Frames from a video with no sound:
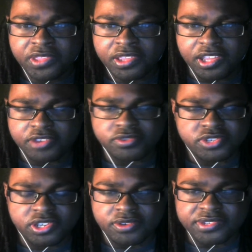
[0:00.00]
Aku
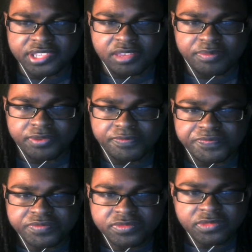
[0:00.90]
shows up,
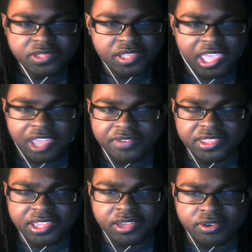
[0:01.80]

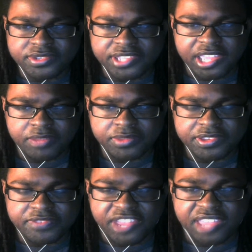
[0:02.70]
everything goes down with his
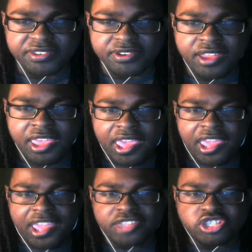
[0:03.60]
father,
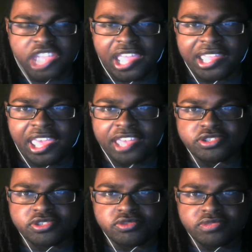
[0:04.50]
and Jack has
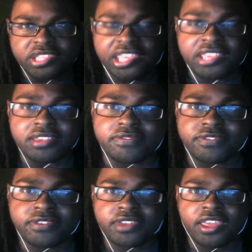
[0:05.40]
to leave
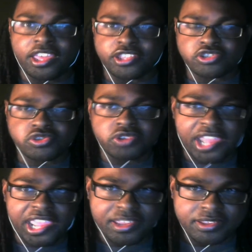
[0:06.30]
and
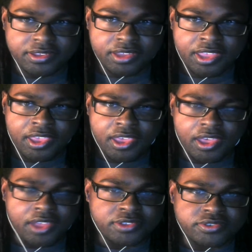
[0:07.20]
train
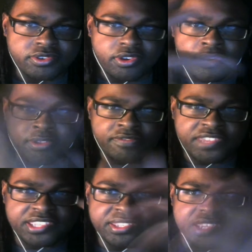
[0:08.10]
under all of
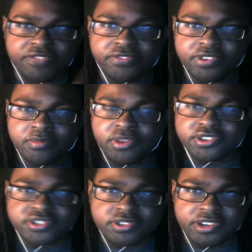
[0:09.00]
these different
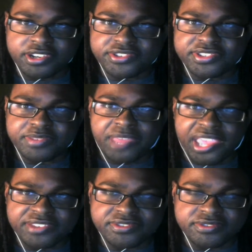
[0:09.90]
martial artists and
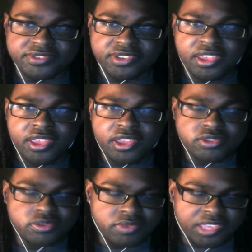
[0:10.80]
masters
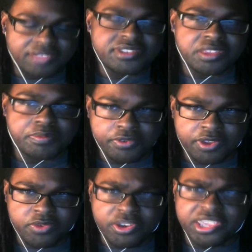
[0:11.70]
to get to the point
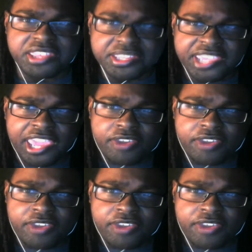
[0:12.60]
where he can take